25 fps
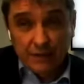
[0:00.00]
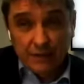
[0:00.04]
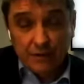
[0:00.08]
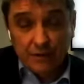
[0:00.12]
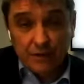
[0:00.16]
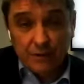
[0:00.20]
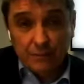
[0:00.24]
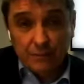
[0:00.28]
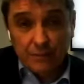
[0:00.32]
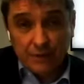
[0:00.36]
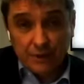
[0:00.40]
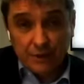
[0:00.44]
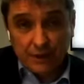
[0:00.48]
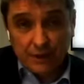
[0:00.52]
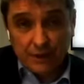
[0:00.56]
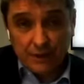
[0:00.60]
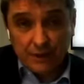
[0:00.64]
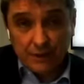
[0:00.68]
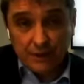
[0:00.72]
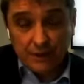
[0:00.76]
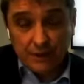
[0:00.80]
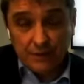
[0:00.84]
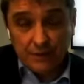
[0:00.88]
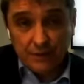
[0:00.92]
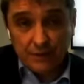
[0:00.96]
North
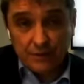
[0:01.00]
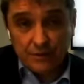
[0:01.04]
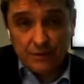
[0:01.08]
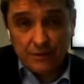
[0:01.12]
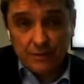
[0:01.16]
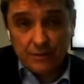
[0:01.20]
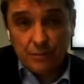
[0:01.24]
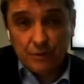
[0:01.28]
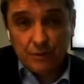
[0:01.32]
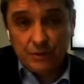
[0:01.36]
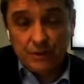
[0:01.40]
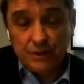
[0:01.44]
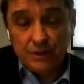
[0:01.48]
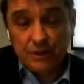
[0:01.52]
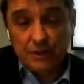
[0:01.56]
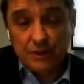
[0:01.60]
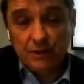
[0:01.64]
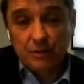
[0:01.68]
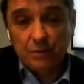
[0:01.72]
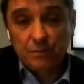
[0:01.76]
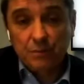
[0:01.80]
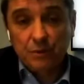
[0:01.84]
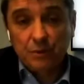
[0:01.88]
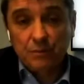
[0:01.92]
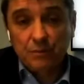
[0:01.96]
America carriers in
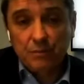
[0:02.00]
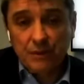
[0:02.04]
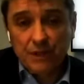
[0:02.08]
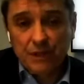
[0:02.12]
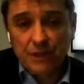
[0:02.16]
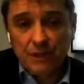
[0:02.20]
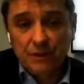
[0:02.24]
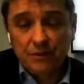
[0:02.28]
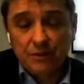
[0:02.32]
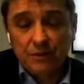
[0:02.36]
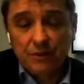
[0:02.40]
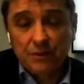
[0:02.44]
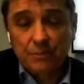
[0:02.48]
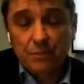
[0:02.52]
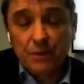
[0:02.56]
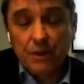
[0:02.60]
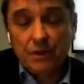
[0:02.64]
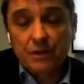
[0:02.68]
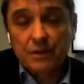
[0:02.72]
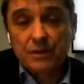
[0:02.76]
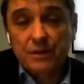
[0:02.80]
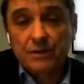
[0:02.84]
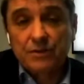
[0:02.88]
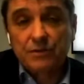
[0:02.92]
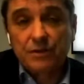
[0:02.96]
particular, but many other
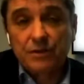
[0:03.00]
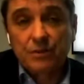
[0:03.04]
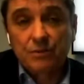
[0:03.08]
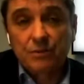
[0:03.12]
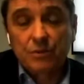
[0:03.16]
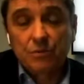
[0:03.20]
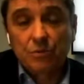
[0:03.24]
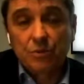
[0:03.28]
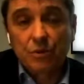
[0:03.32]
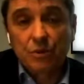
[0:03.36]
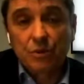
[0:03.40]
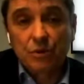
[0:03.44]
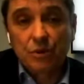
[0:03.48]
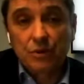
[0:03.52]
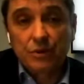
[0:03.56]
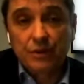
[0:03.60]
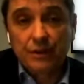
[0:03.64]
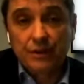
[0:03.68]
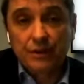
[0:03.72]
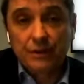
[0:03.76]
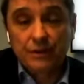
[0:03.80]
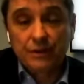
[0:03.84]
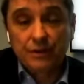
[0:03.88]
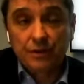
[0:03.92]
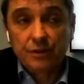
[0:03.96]
pockets around the world
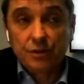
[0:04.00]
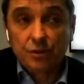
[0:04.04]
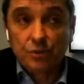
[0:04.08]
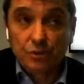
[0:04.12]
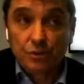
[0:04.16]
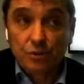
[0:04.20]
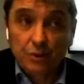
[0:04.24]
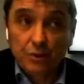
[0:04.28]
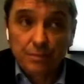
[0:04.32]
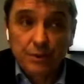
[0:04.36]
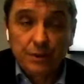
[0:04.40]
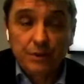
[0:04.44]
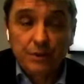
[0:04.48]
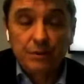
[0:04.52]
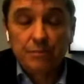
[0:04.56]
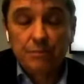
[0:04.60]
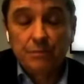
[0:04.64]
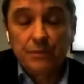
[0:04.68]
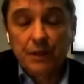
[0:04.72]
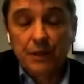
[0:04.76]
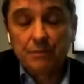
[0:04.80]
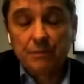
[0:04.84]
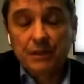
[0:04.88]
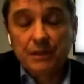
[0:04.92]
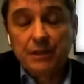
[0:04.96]
and Europe
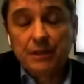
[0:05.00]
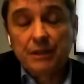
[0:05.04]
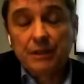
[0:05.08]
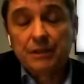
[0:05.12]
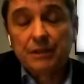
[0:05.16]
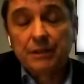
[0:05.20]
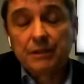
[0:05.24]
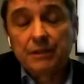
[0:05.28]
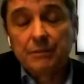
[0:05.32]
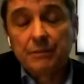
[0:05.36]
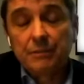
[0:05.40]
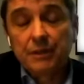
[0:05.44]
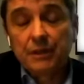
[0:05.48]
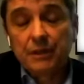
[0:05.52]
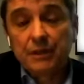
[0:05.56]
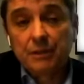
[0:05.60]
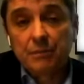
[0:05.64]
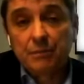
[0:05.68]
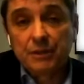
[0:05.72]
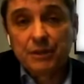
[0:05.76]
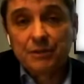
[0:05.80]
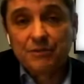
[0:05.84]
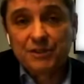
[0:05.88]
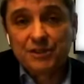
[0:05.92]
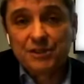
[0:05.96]
maybe, a
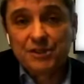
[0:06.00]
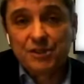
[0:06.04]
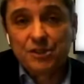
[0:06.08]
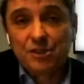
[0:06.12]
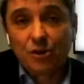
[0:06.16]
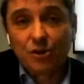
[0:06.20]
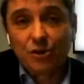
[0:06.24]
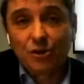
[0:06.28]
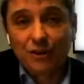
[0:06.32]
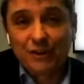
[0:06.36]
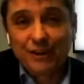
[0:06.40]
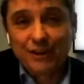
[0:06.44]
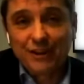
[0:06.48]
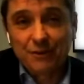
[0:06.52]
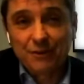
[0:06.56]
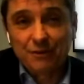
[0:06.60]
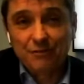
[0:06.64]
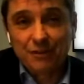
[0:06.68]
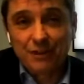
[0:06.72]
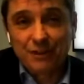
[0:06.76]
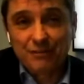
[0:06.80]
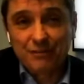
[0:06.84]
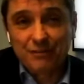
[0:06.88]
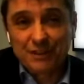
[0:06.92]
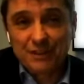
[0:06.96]
little bit of a stall now
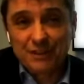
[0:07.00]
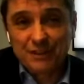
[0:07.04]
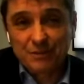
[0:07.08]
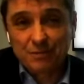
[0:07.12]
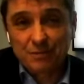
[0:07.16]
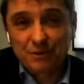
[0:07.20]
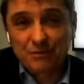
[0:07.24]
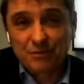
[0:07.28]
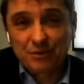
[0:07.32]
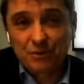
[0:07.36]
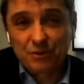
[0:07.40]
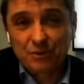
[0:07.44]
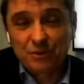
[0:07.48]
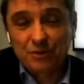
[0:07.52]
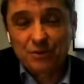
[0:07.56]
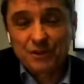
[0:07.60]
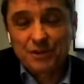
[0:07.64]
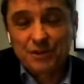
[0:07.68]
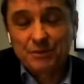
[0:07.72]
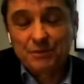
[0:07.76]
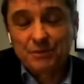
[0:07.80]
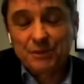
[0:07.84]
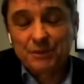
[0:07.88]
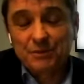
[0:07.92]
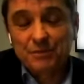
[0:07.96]
5 days before
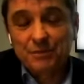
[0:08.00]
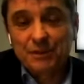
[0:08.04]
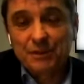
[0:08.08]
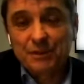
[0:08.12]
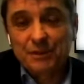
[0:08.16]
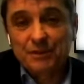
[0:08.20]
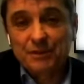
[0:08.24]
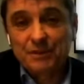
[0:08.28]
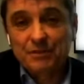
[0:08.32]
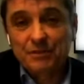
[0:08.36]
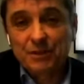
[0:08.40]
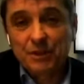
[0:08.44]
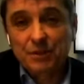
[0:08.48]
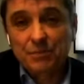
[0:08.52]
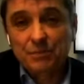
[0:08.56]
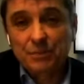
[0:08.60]
Christmas because of